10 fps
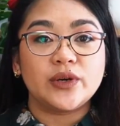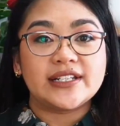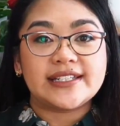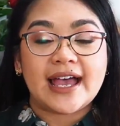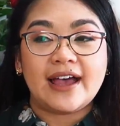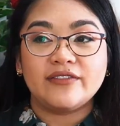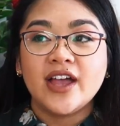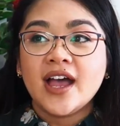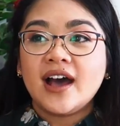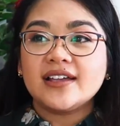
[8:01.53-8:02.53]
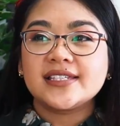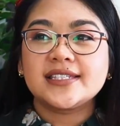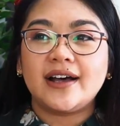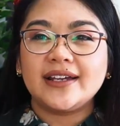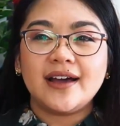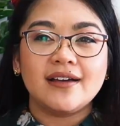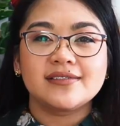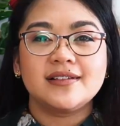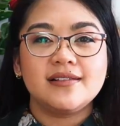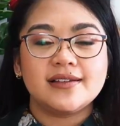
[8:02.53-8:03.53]
wanted to have a side
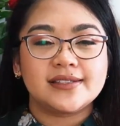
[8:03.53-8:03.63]
hustle,